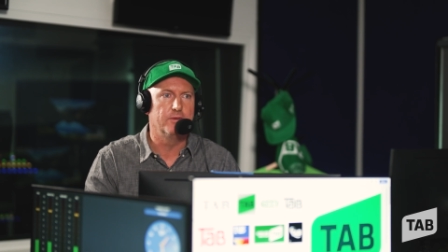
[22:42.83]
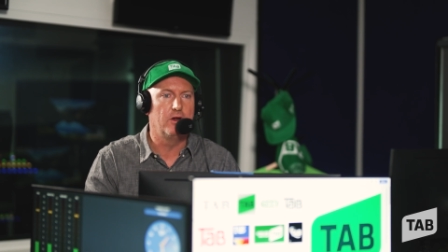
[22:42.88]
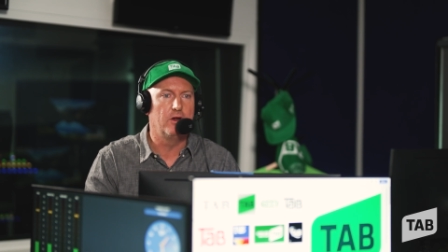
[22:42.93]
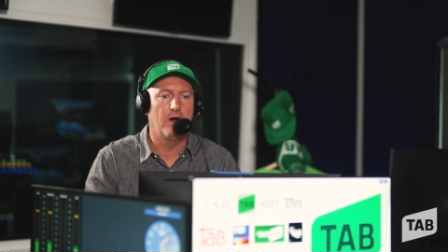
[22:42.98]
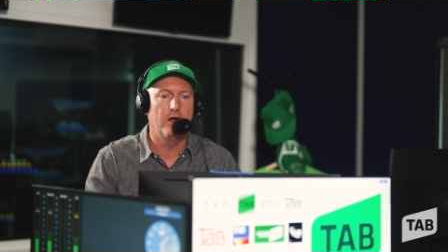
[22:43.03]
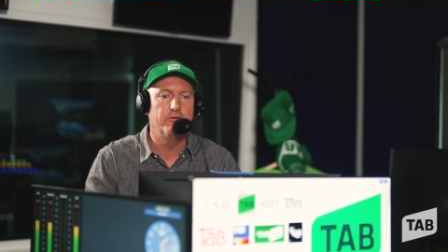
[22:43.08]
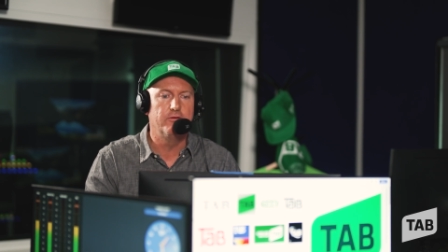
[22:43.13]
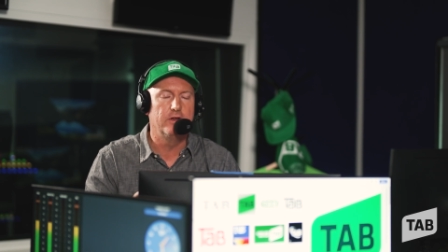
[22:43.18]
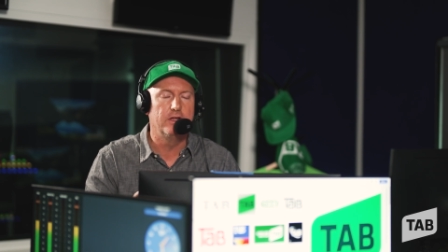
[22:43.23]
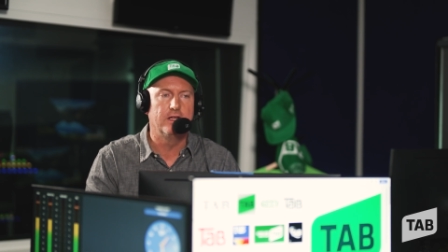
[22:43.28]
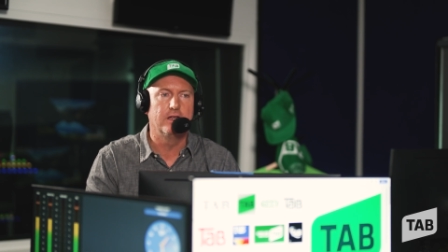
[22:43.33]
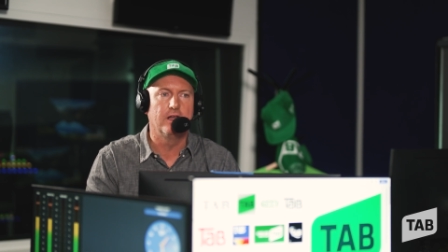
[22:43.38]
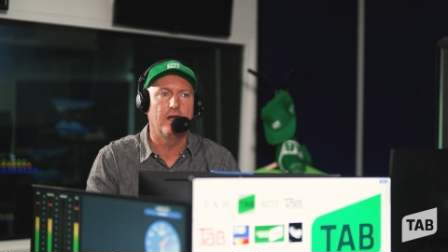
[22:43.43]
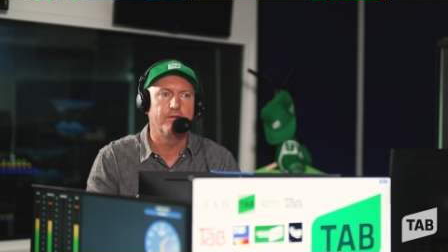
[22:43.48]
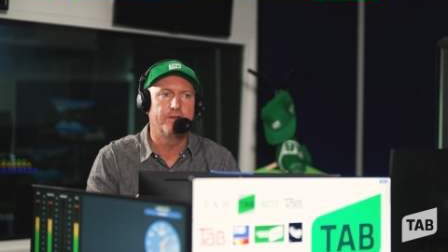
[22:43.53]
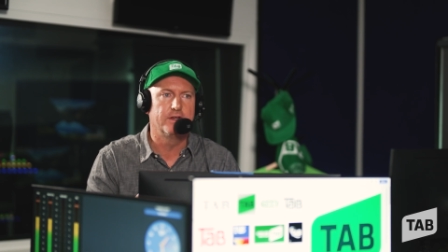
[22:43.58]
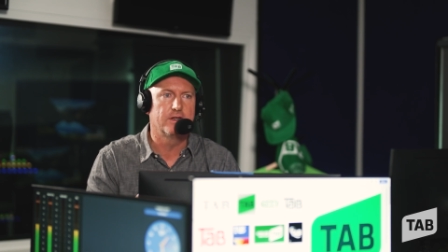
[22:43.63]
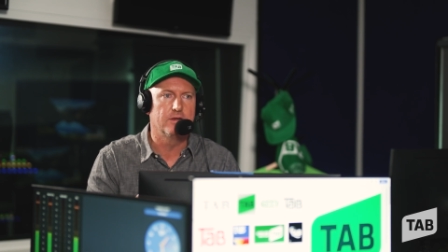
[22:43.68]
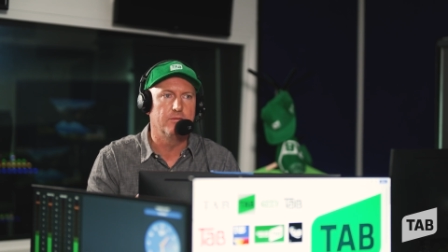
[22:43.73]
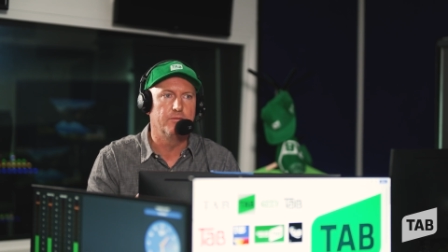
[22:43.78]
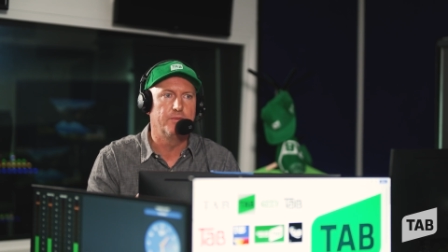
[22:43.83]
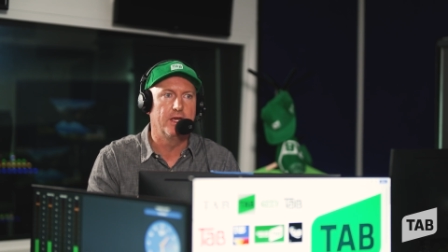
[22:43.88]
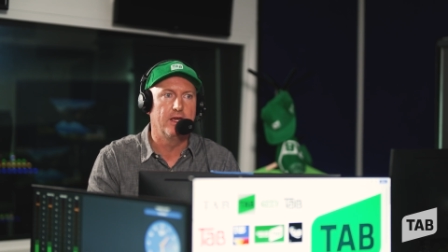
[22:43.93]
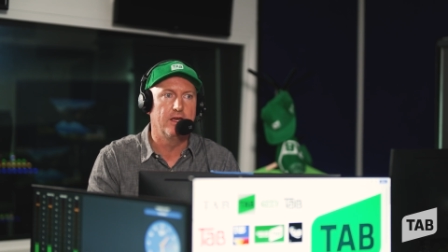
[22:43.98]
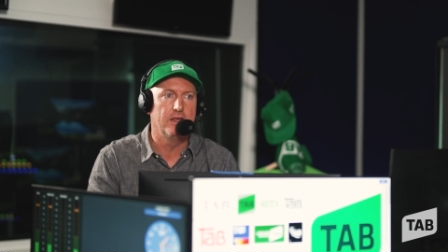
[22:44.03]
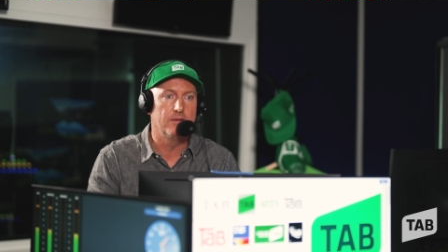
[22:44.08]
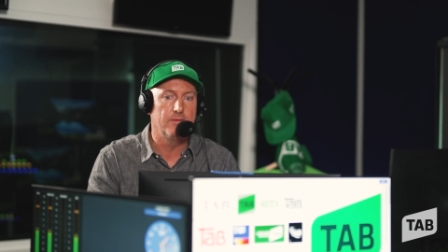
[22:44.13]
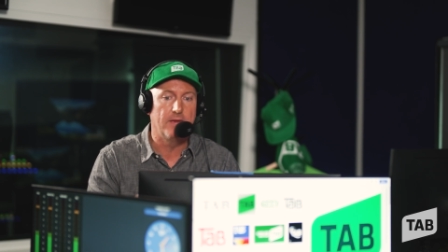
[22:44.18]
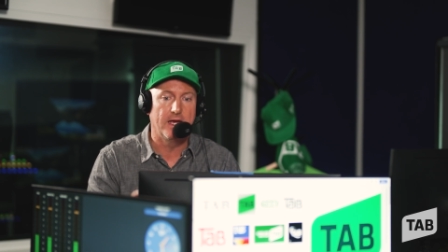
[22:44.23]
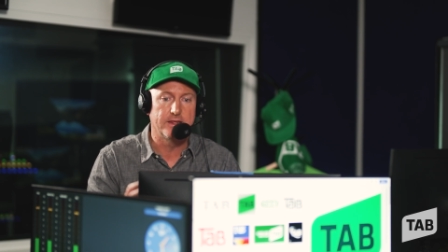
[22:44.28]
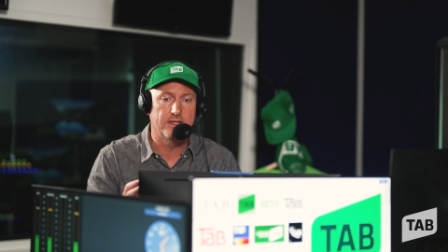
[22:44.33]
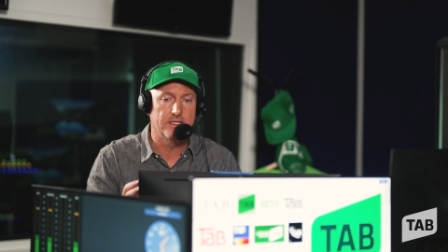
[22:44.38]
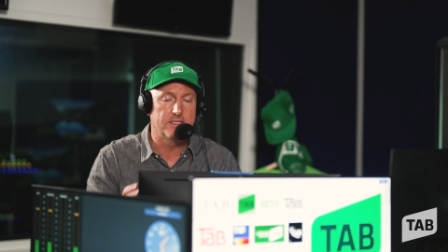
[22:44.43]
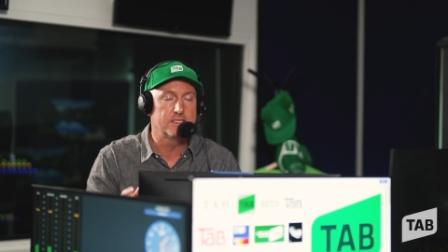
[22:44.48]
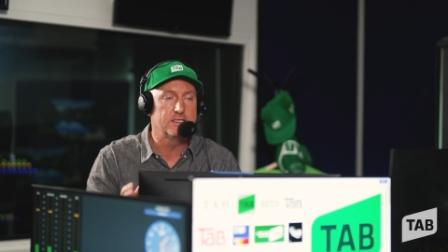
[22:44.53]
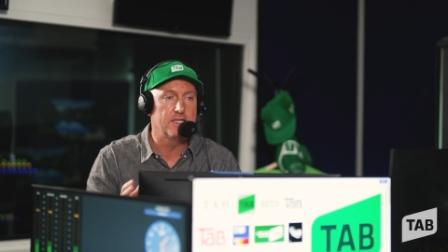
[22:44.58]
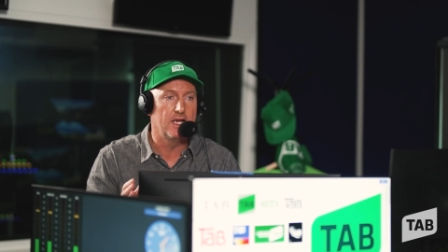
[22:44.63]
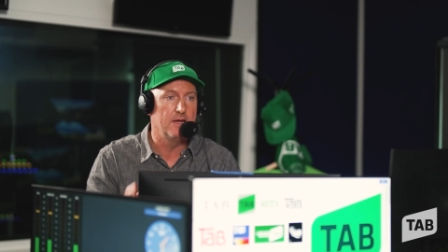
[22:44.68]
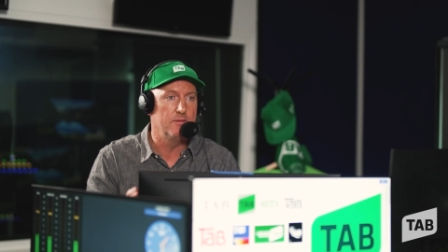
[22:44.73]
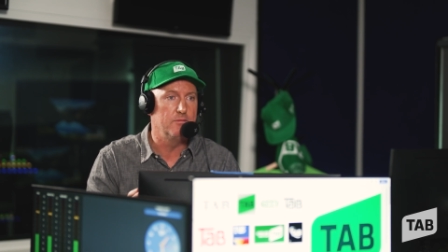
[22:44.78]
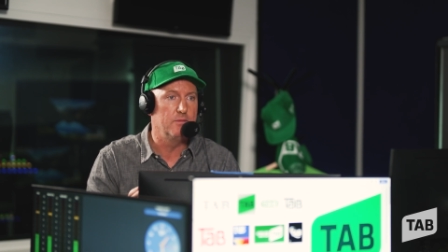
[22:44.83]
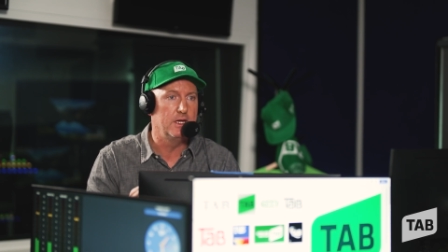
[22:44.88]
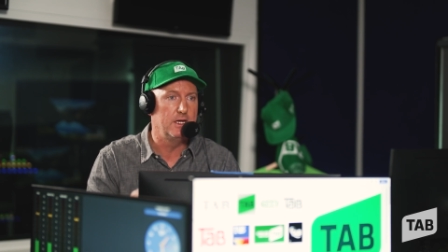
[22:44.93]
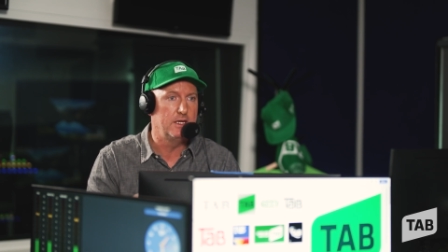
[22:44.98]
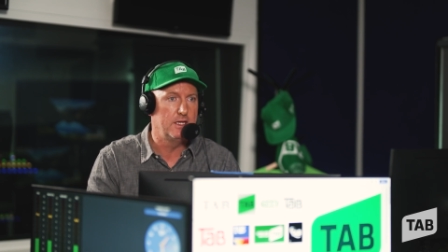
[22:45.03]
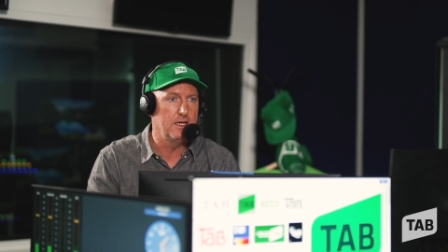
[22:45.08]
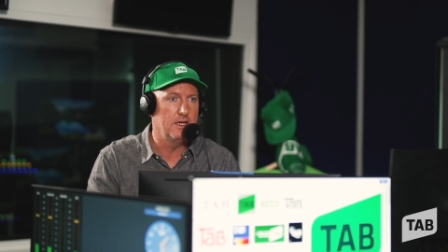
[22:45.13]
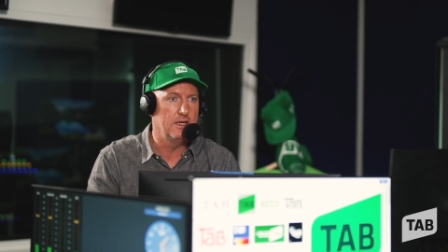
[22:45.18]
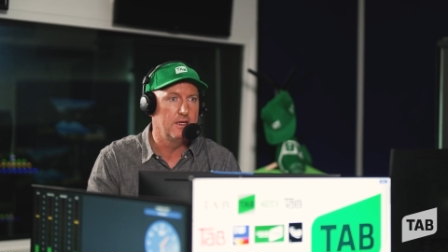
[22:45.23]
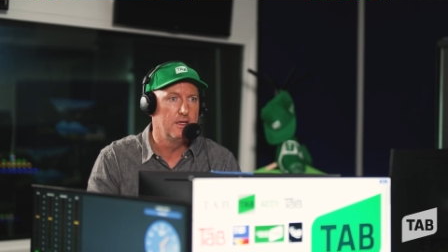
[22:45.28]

And I really love to compare them at the same meeting.